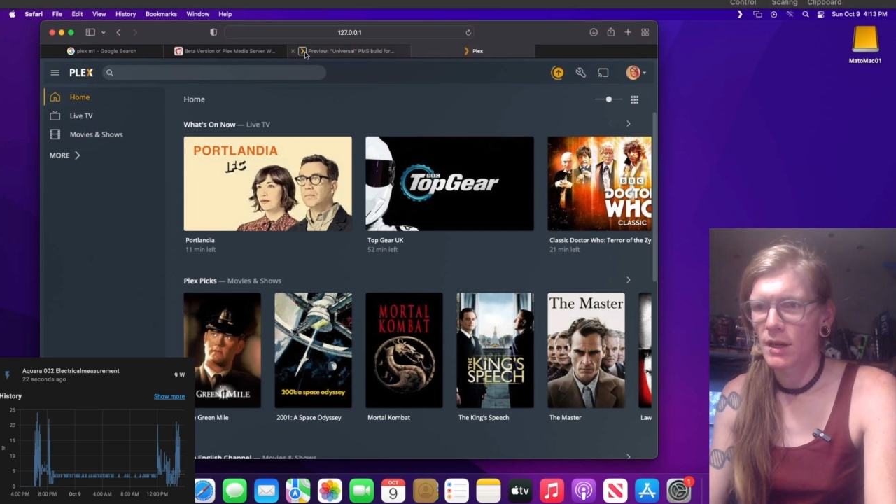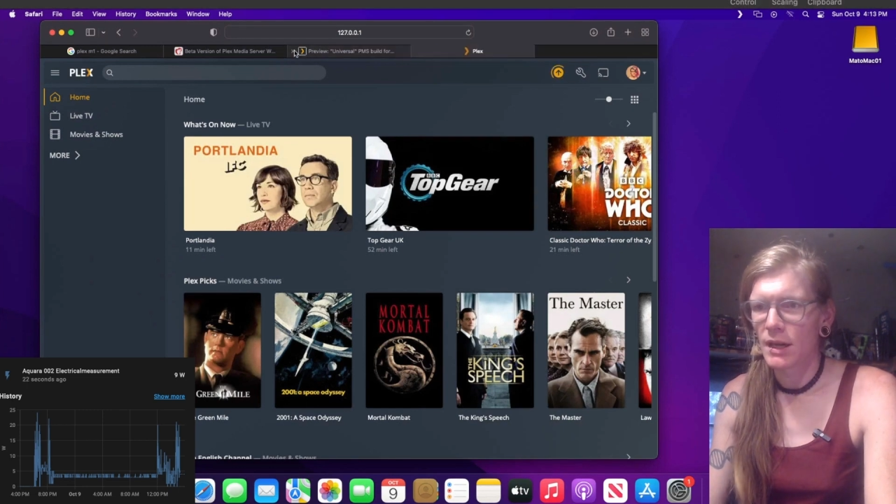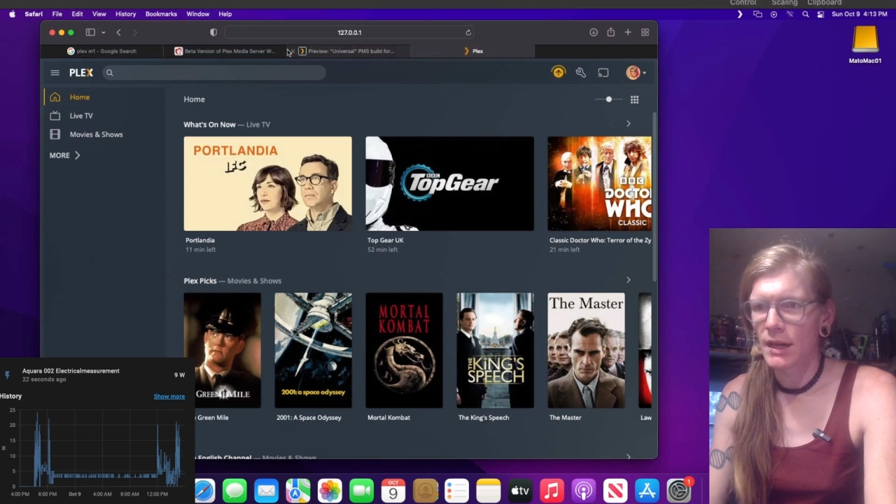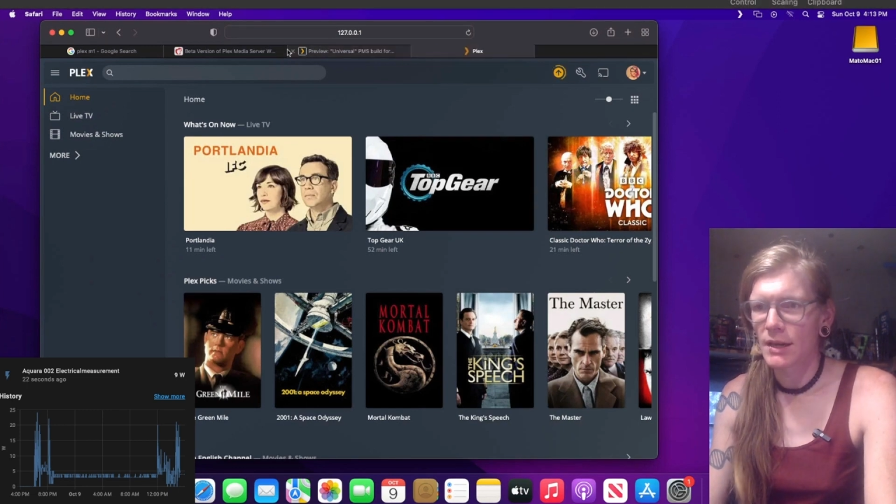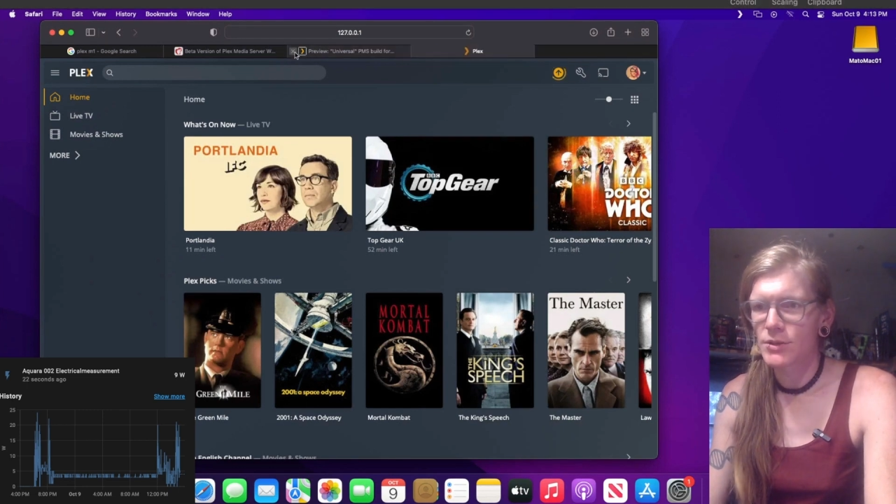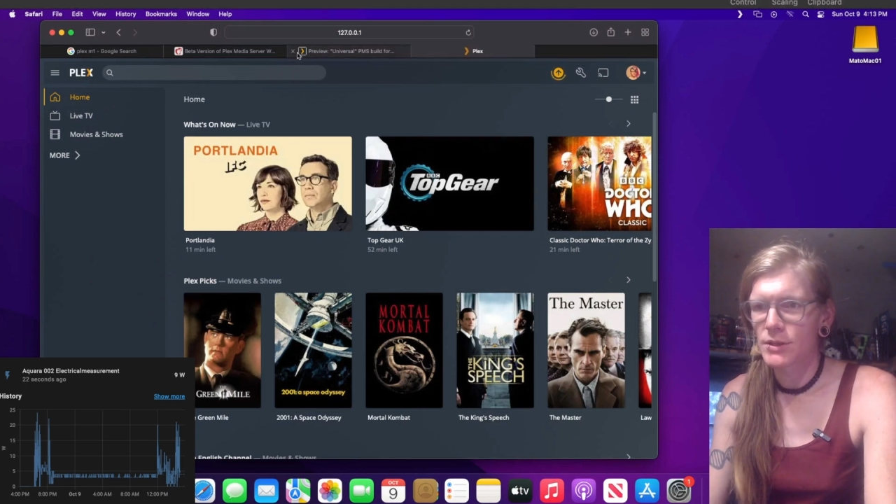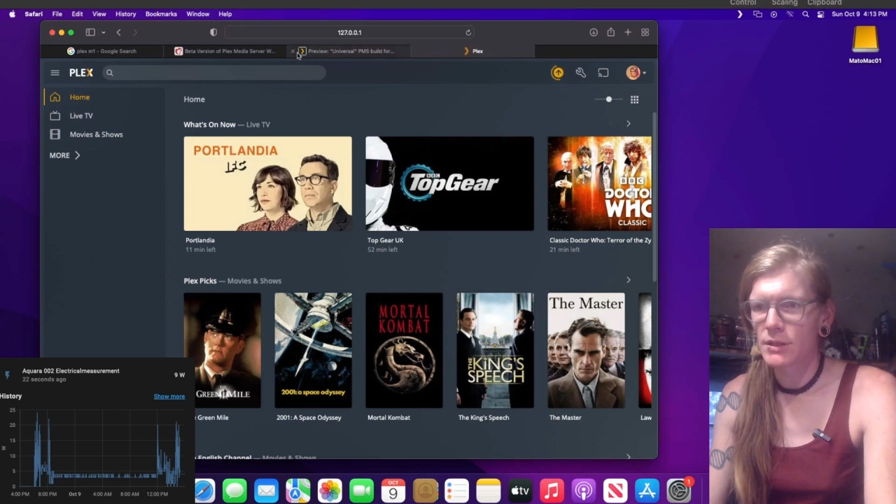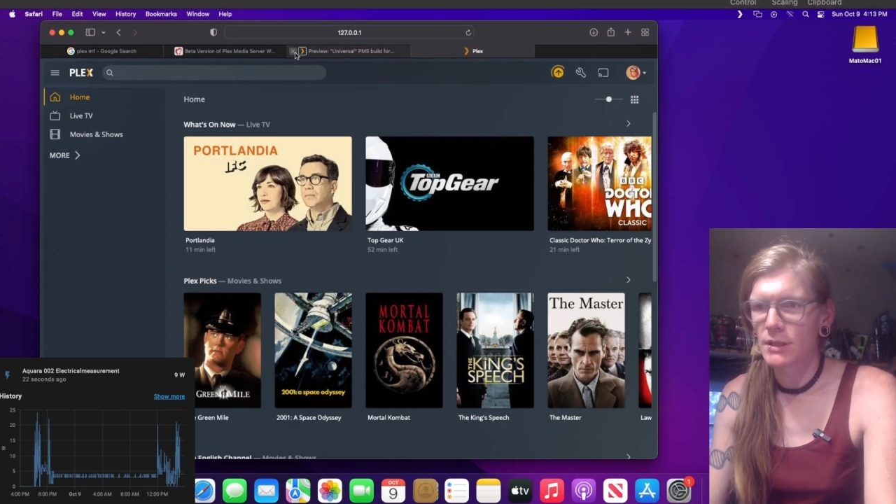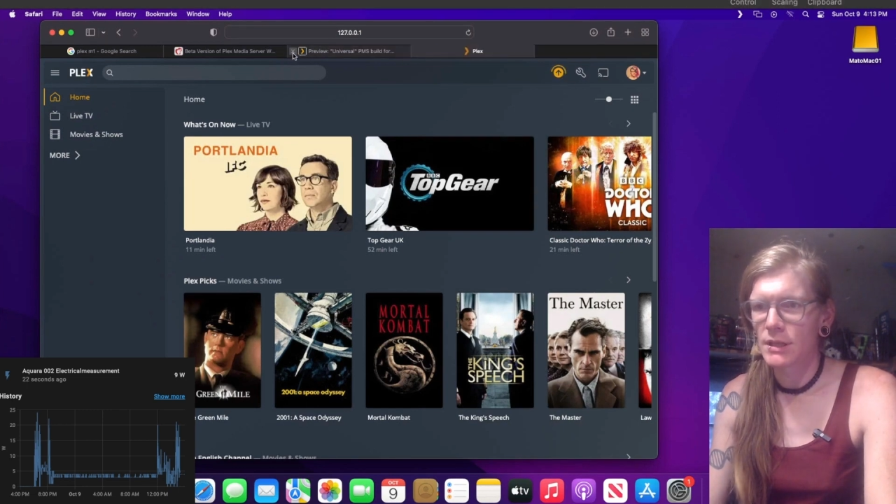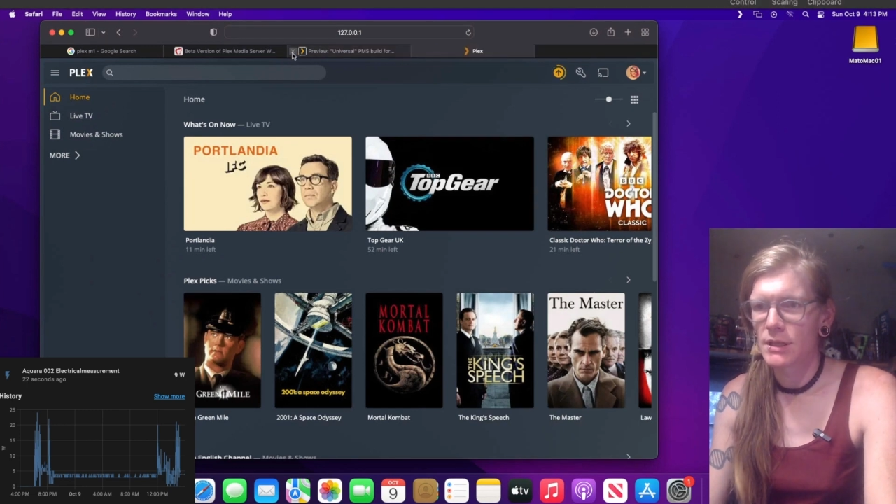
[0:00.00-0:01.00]

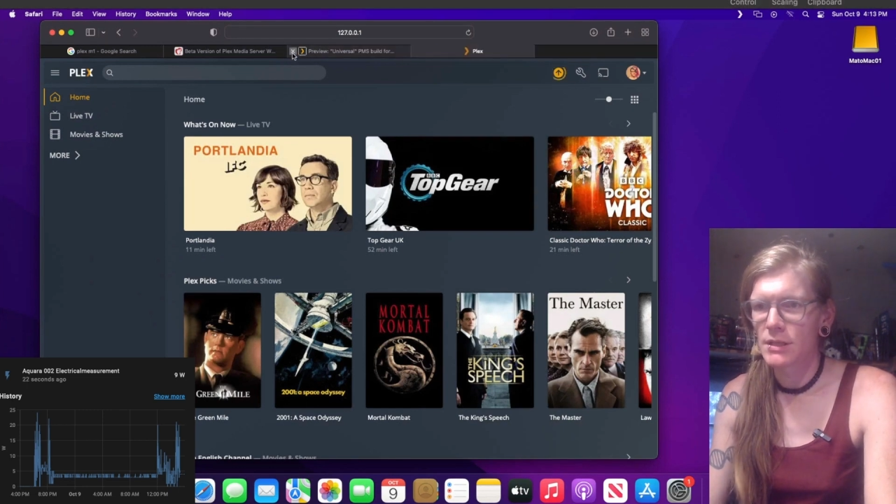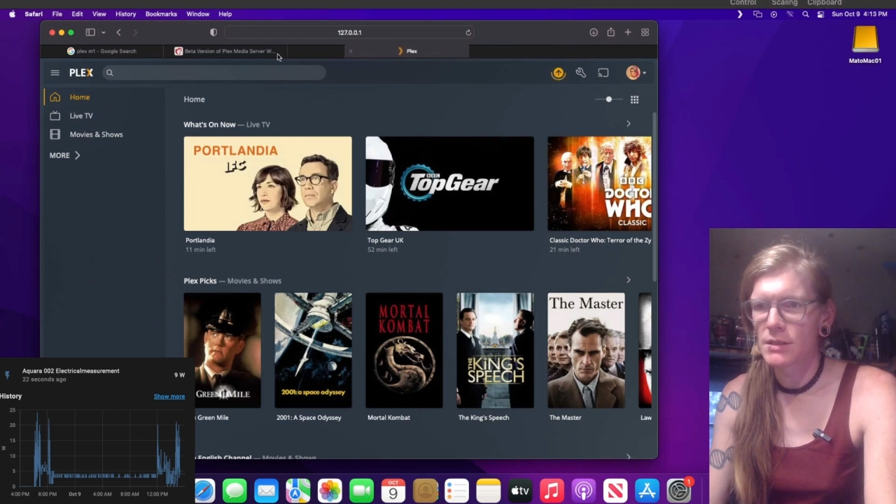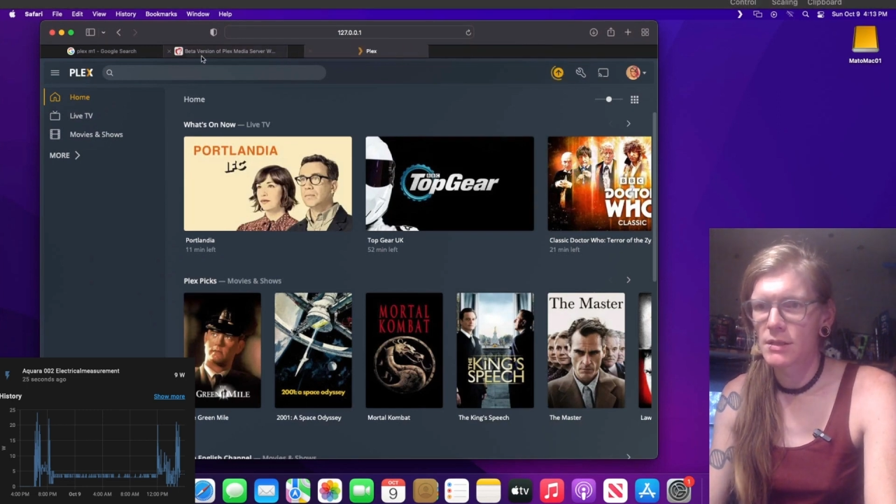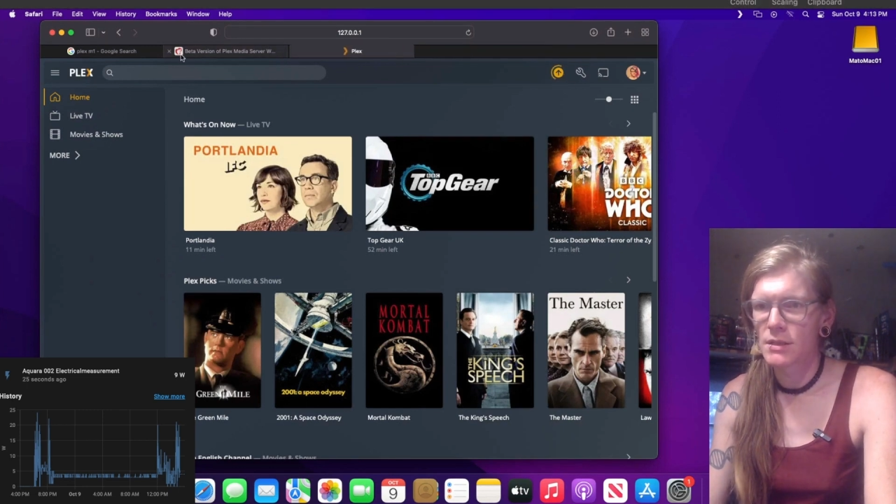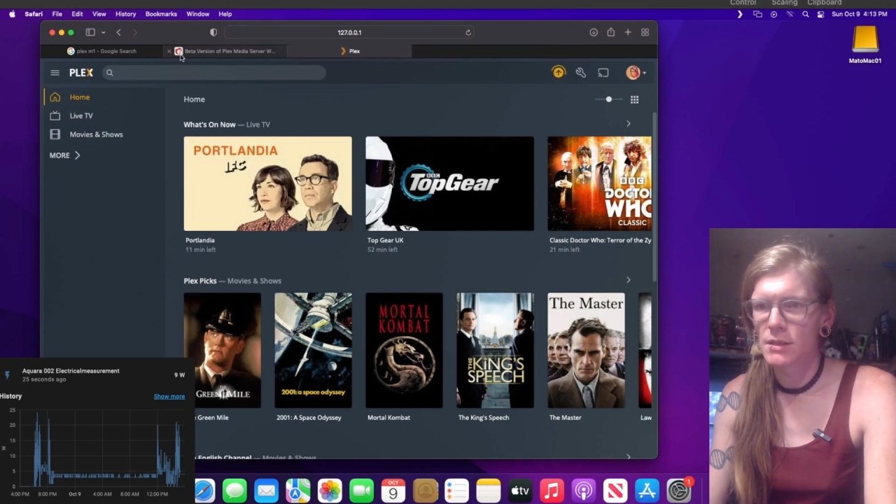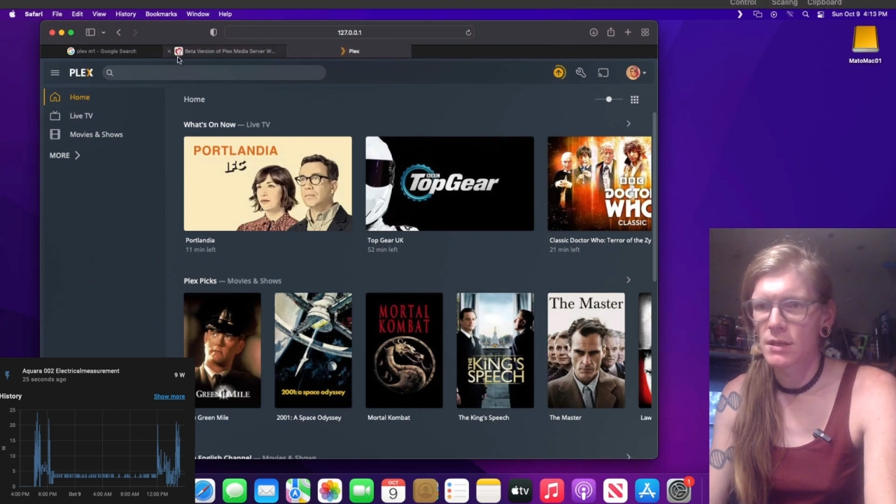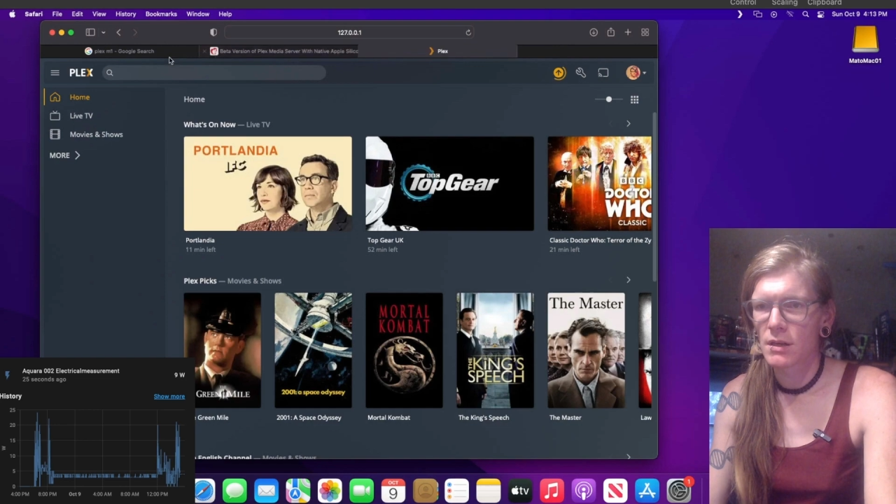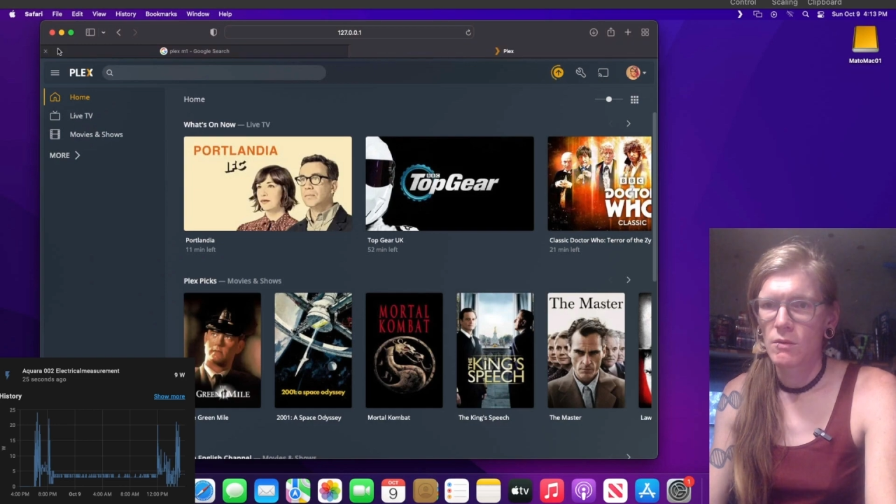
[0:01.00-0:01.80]
action is